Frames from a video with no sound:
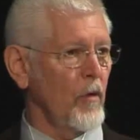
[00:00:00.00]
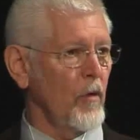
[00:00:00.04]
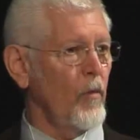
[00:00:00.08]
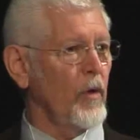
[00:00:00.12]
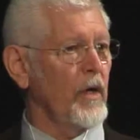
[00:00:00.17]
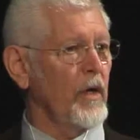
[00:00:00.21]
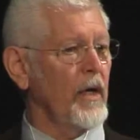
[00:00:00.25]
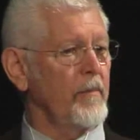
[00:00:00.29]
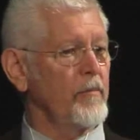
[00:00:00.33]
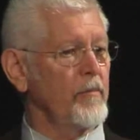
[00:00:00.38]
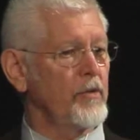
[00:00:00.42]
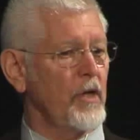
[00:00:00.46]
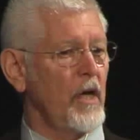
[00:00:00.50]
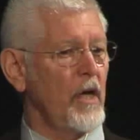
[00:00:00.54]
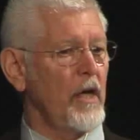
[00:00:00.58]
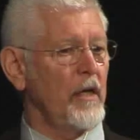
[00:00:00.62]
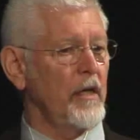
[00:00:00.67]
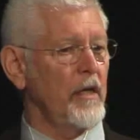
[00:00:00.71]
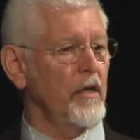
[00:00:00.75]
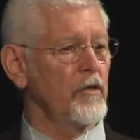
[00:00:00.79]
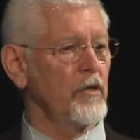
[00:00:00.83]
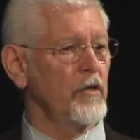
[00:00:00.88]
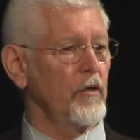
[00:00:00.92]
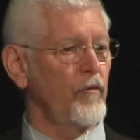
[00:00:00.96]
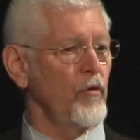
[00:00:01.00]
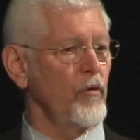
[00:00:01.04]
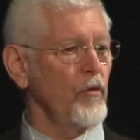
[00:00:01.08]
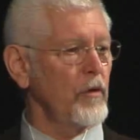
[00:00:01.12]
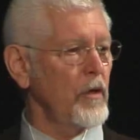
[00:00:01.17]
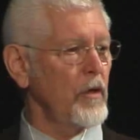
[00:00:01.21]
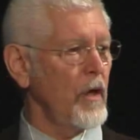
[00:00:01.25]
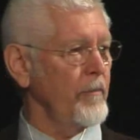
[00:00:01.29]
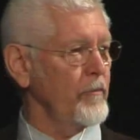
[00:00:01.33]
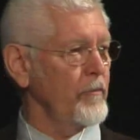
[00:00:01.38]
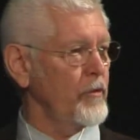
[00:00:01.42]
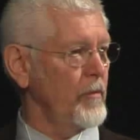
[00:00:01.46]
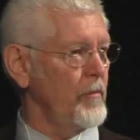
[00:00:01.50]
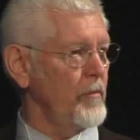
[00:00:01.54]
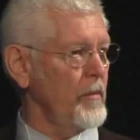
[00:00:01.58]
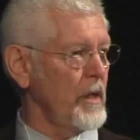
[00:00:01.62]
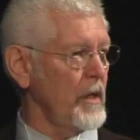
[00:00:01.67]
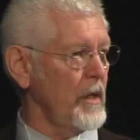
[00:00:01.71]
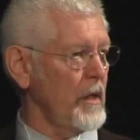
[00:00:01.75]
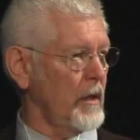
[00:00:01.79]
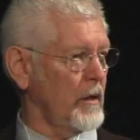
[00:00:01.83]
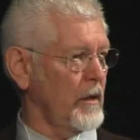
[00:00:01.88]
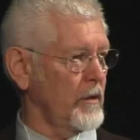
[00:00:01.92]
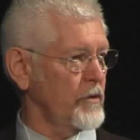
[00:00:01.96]
What I'm saying is if you come to
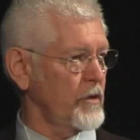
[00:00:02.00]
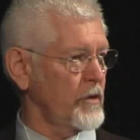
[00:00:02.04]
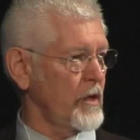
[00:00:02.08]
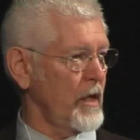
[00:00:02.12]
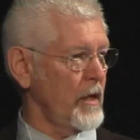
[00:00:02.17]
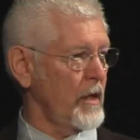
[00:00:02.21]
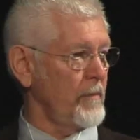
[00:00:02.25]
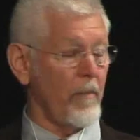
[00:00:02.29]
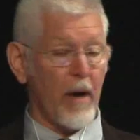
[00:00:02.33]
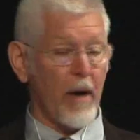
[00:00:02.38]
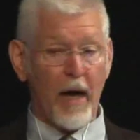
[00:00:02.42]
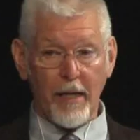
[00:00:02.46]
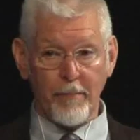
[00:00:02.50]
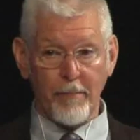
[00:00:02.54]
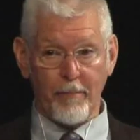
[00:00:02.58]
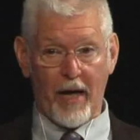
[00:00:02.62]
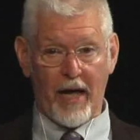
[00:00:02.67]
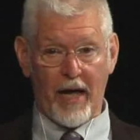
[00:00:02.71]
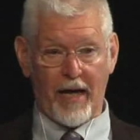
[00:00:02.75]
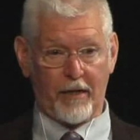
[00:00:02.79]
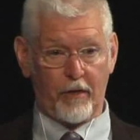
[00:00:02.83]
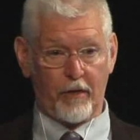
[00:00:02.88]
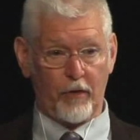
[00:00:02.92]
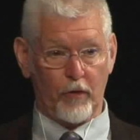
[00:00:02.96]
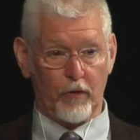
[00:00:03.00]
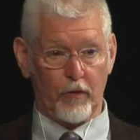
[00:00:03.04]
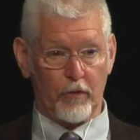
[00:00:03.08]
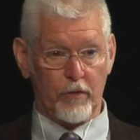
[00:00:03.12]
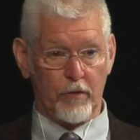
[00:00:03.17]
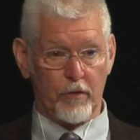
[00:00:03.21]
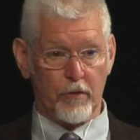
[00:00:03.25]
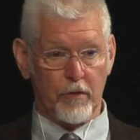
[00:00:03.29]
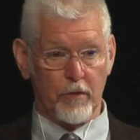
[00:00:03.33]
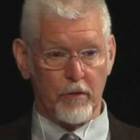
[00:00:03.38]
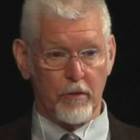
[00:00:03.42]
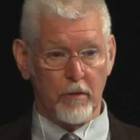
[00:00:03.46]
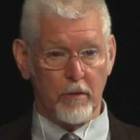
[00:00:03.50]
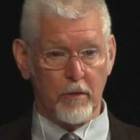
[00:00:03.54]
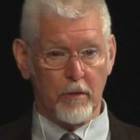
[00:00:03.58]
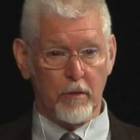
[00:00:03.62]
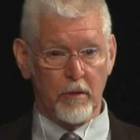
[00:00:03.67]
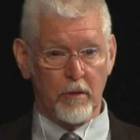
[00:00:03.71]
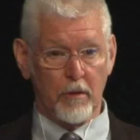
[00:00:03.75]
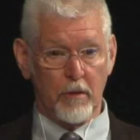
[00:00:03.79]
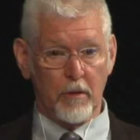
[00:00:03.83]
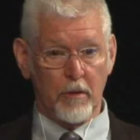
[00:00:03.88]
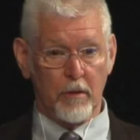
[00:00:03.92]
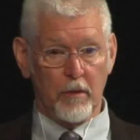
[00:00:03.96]
me and say, my back hurts,
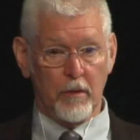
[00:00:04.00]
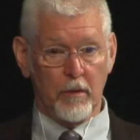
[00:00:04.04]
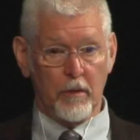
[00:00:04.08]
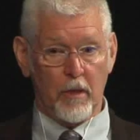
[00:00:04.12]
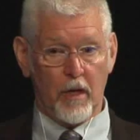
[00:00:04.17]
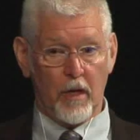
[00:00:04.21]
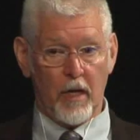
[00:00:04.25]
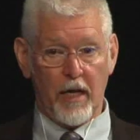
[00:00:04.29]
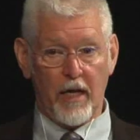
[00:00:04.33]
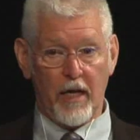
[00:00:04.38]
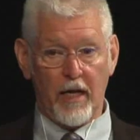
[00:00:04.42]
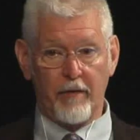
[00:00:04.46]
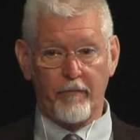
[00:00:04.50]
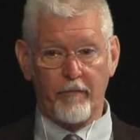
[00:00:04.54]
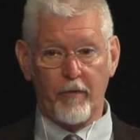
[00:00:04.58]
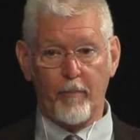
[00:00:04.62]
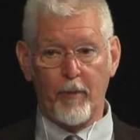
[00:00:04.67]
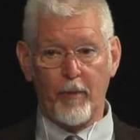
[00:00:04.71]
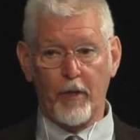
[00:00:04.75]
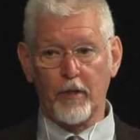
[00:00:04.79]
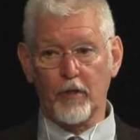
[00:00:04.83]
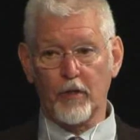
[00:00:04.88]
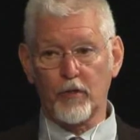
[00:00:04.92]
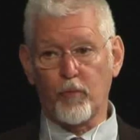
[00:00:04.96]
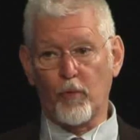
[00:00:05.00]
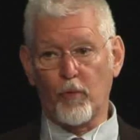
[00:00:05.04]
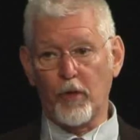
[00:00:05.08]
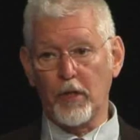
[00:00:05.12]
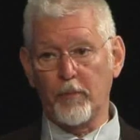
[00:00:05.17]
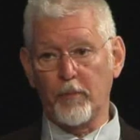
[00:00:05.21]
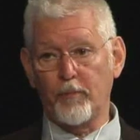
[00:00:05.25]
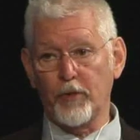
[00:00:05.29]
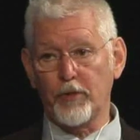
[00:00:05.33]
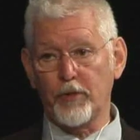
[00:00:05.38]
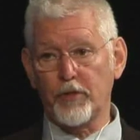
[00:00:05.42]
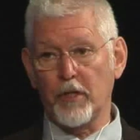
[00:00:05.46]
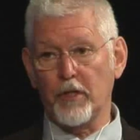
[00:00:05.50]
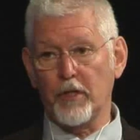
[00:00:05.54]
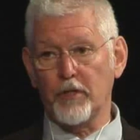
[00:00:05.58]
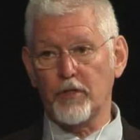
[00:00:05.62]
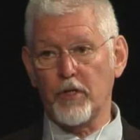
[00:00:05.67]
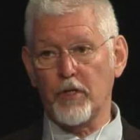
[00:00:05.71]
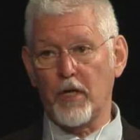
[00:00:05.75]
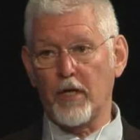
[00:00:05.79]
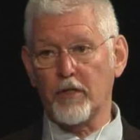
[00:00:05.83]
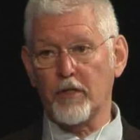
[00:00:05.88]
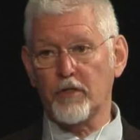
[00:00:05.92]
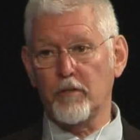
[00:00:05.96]
I have about a 20%
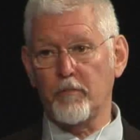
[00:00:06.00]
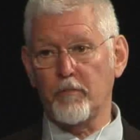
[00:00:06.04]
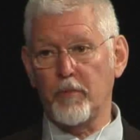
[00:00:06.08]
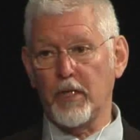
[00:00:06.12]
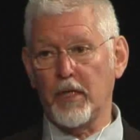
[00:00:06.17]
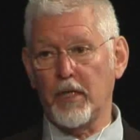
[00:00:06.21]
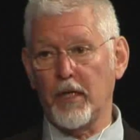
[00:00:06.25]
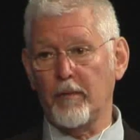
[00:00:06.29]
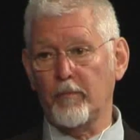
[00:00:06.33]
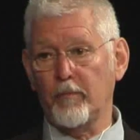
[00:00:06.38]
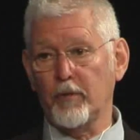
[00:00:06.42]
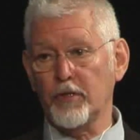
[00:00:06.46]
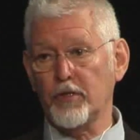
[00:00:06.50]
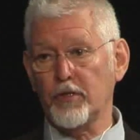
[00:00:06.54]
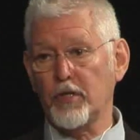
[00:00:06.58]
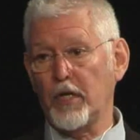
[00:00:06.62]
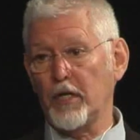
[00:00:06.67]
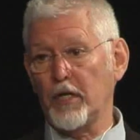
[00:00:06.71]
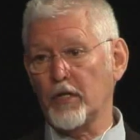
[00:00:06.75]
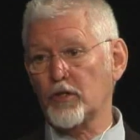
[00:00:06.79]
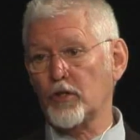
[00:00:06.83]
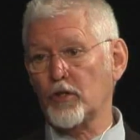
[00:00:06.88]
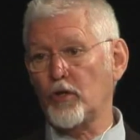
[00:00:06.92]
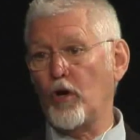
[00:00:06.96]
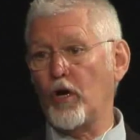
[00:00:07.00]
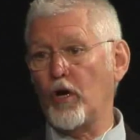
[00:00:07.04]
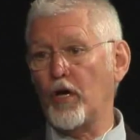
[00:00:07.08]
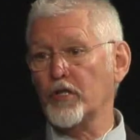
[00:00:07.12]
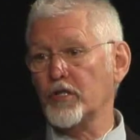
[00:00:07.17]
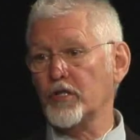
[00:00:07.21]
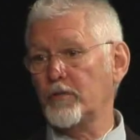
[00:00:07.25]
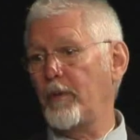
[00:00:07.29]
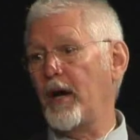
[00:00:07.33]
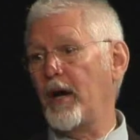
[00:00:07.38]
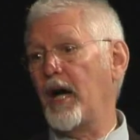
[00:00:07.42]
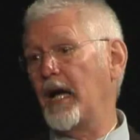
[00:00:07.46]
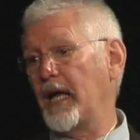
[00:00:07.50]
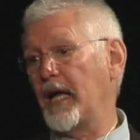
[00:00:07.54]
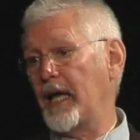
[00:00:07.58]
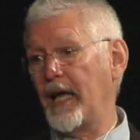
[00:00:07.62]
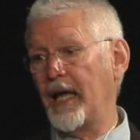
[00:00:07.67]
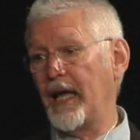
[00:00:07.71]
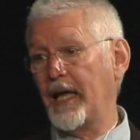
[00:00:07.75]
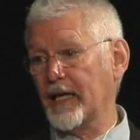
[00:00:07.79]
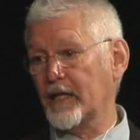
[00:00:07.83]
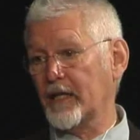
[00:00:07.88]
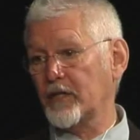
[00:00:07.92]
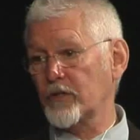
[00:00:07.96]
chance of being able to say it's caused by
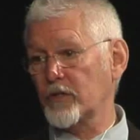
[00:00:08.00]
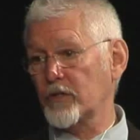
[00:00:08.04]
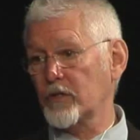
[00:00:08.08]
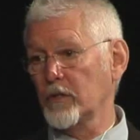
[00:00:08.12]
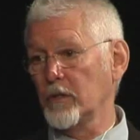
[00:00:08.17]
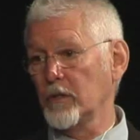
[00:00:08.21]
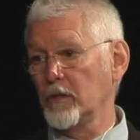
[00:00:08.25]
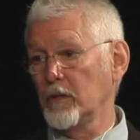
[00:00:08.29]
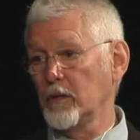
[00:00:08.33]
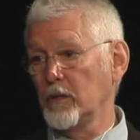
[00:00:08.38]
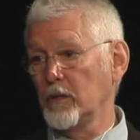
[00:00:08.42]
X,